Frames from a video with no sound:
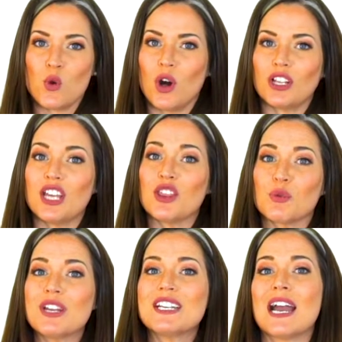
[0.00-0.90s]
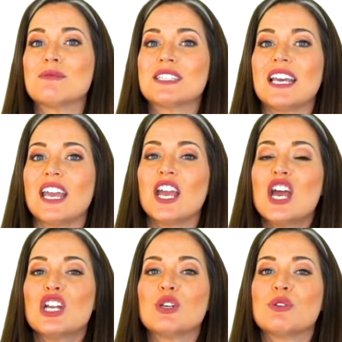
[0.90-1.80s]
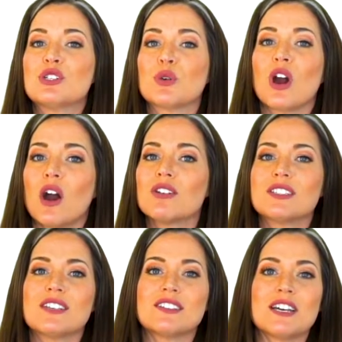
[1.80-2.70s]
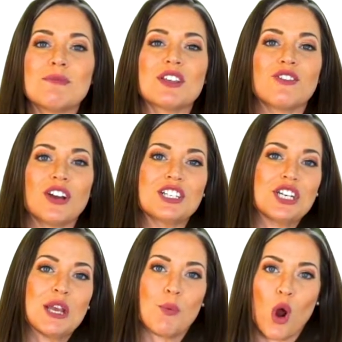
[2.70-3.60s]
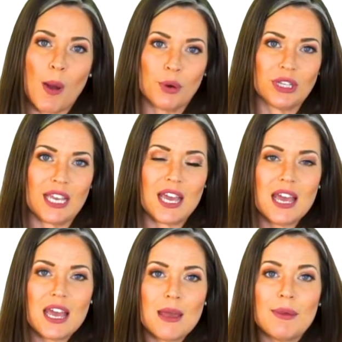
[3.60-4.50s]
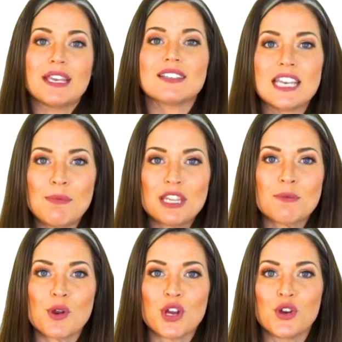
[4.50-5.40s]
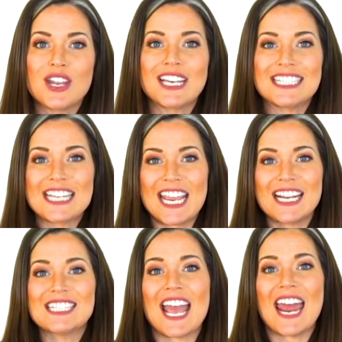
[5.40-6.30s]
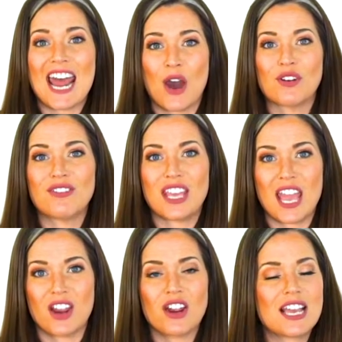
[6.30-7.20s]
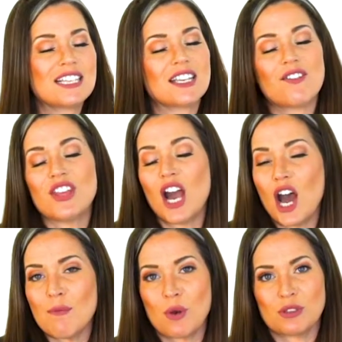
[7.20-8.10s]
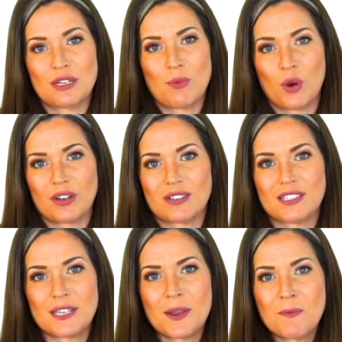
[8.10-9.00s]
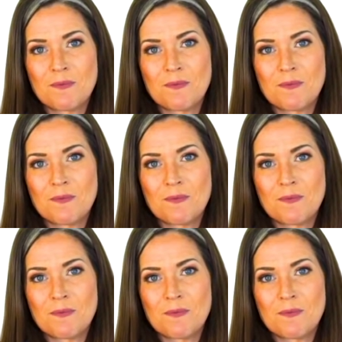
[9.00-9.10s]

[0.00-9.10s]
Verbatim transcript: quality three times a day to ensure our system is functioning properly, because keeping the mercury contained and out of the air is of the utmost importance.